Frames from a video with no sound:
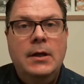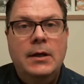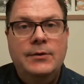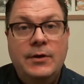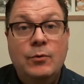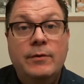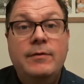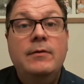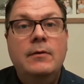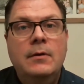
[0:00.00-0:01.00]
deal
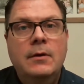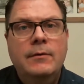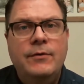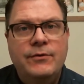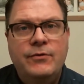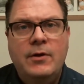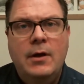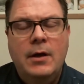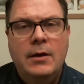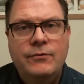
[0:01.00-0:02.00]
with this
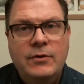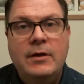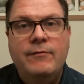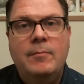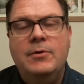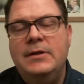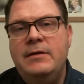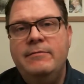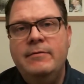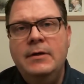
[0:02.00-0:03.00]
sin of
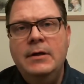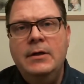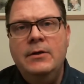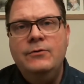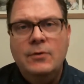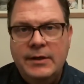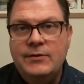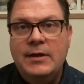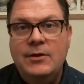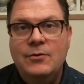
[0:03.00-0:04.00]
unbelief. So let's
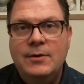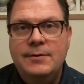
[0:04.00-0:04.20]
get into it.